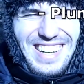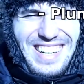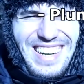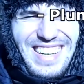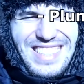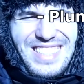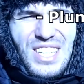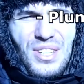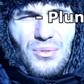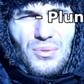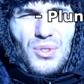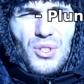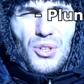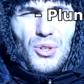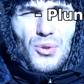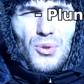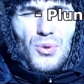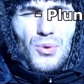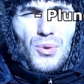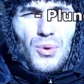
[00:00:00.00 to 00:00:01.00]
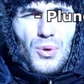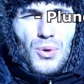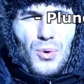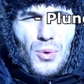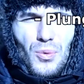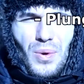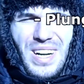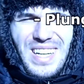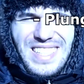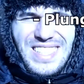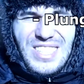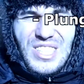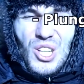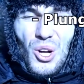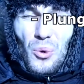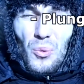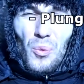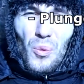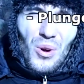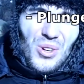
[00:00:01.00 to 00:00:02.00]
They don't know when it's
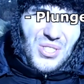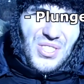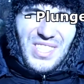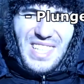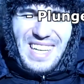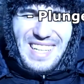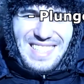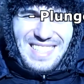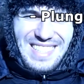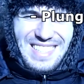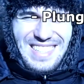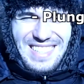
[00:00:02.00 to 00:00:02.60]
not wanted,